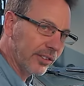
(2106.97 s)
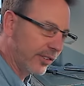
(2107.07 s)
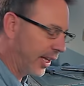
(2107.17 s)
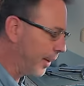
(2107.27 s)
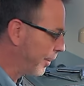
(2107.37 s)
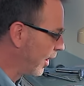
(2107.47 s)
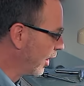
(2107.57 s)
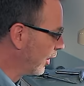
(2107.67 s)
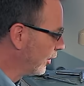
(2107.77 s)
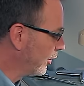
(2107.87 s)
steep
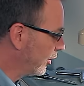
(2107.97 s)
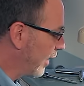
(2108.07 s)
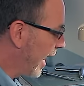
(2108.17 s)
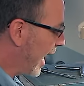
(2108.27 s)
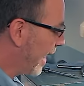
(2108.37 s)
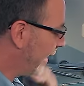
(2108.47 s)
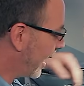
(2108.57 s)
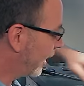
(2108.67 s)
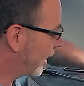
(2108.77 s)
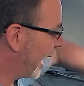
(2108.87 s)
and
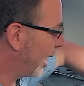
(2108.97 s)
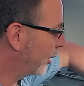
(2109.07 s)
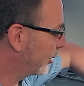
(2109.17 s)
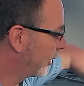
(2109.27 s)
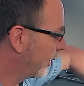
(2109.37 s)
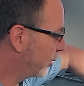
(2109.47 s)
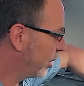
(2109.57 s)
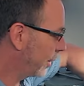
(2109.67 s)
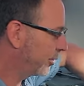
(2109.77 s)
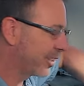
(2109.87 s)
that allows the
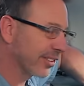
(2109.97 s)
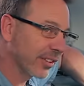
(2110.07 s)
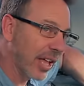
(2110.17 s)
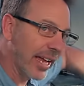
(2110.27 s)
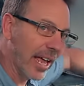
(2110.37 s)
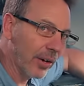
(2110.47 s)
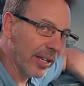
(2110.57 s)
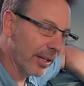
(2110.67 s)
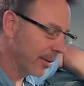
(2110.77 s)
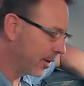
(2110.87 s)
chips to slide out
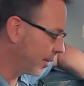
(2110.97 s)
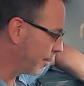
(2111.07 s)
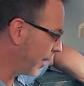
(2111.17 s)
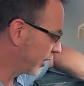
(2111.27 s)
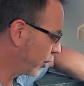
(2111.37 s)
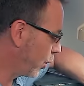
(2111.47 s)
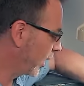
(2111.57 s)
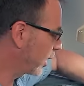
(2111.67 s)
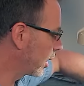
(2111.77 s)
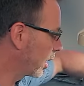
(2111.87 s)
much
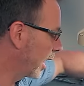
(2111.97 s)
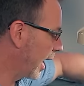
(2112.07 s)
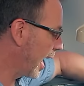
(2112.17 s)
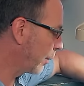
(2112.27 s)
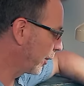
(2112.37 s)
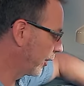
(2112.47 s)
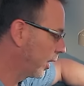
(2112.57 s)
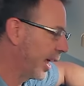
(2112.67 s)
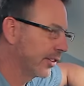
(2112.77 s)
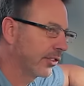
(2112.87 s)
quicker and with
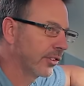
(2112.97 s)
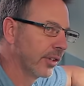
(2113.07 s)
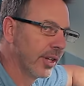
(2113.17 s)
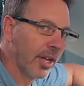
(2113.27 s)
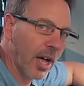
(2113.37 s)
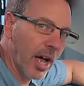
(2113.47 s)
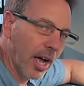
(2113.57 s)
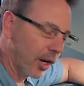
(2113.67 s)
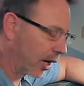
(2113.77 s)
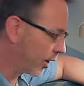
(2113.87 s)
less
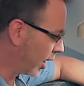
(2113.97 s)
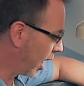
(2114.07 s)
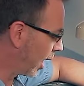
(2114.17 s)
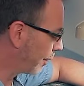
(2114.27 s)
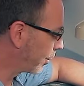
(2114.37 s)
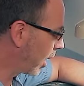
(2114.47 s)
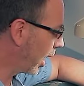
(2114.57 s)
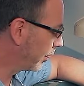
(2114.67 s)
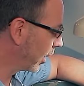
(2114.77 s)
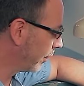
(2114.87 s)
um,
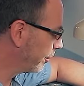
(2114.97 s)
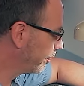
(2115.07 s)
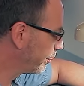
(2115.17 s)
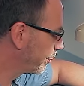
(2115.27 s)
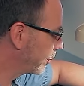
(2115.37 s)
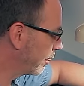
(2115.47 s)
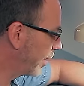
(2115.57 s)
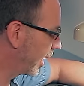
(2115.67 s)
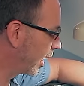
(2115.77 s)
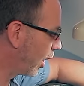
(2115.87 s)
problem,
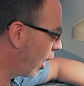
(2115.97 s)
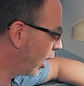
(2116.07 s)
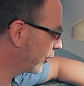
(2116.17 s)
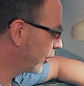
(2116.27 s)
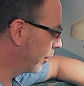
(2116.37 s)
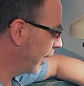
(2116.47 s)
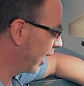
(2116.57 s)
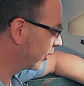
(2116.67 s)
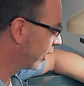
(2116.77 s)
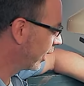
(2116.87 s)
but it also
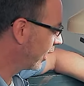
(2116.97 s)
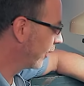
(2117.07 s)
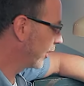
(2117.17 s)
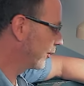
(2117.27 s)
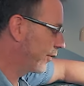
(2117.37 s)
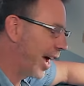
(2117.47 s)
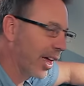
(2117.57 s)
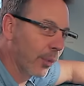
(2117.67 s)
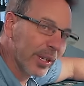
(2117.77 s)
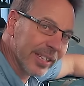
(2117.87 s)
makes this
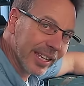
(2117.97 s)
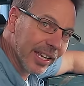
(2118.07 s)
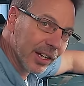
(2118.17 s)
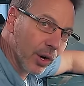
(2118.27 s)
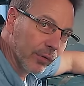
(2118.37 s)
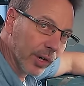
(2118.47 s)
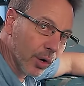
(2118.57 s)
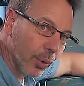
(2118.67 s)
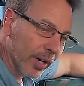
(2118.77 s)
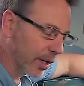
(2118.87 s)
file want to kick over
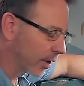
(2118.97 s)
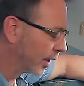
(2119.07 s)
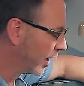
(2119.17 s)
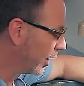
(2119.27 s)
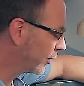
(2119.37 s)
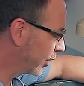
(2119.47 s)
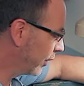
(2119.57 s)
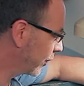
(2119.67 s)
quicker. So you